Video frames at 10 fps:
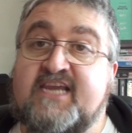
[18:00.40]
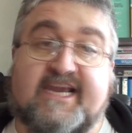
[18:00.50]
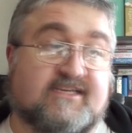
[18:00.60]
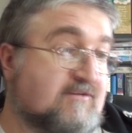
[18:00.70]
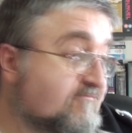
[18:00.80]

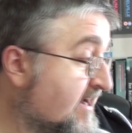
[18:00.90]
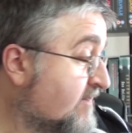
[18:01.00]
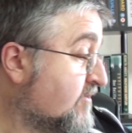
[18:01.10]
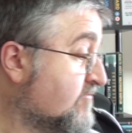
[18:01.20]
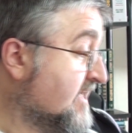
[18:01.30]
yet, but I
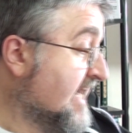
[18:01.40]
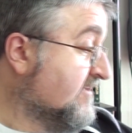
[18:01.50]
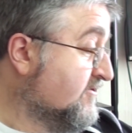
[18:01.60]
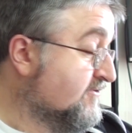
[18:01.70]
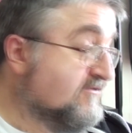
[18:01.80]
will
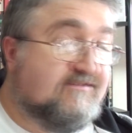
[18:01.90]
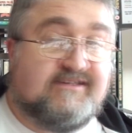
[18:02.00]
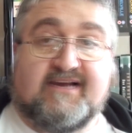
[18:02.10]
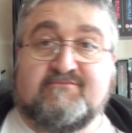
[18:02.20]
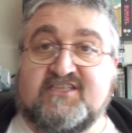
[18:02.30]
get to.
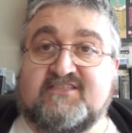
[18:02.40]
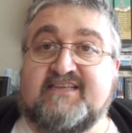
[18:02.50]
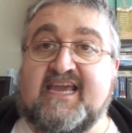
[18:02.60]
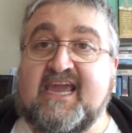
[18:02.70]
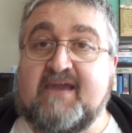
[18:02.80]
I'm
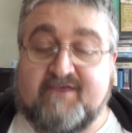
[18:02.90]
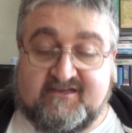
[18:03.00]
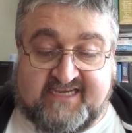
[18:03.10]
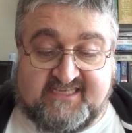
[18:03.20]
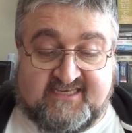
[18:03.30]
just a bit
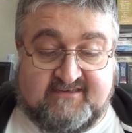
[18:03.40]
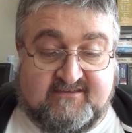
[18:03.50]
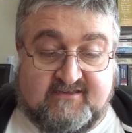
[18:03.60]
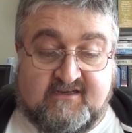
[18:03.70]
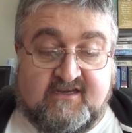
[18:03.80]
lazy.
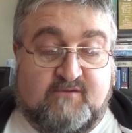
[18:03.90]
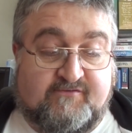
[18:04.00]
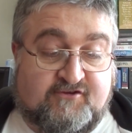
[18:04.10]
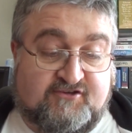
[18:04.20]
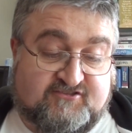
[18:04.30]
We
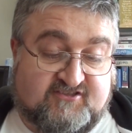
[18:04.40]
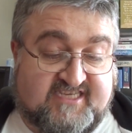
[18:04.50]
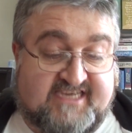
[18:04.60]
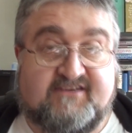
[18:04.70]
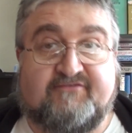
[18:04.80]
have two
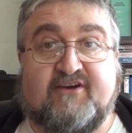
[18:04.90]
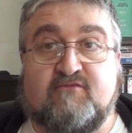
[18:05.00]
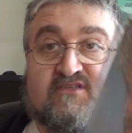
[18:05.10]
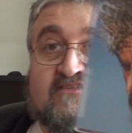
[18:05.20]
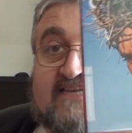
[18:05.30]
Scorsese
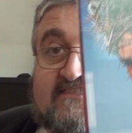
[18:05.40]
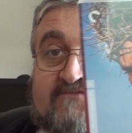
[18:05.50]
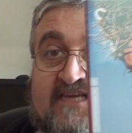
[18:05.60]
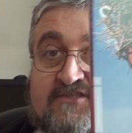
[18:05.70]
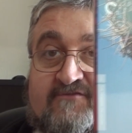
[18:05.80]
films, Last
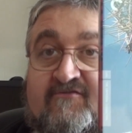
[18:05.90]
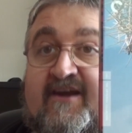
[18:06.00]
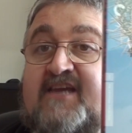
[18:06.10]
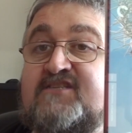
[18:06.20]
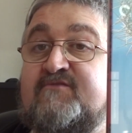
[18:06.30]
Temptation of
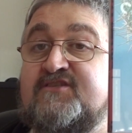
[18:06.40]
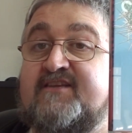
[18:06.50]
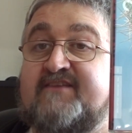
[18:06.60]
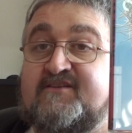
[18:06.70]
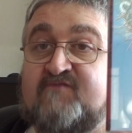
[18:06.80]
Christ, which I
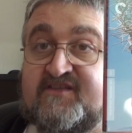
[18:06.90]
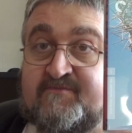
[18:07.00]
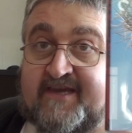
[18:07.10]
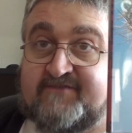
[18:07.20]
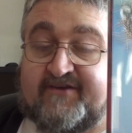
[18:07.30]
think is one of his
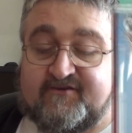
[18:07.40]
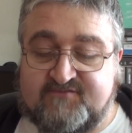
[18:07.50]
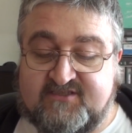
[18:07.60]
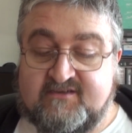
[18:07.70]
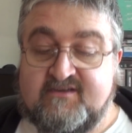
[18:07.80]
best
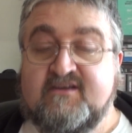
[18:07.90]
films,